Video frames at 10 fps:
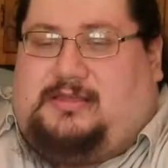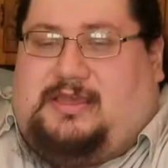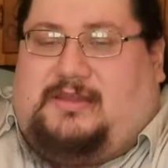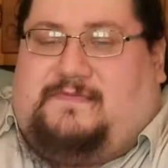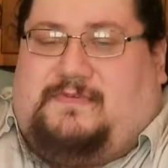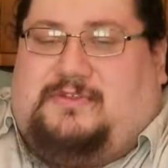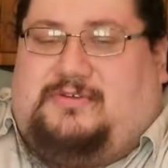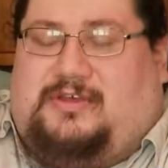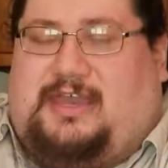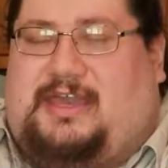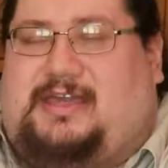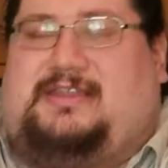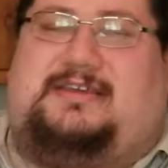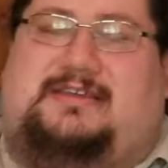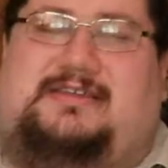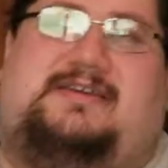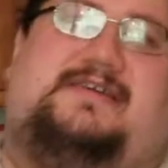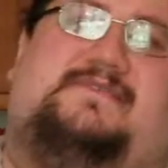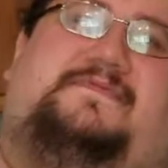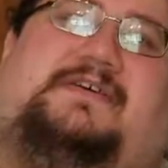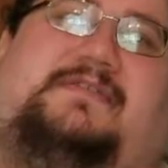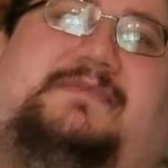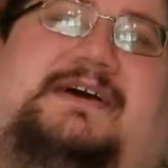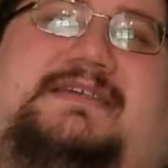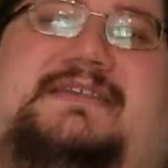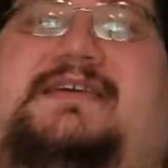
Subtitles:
And if you do look on the front of the box,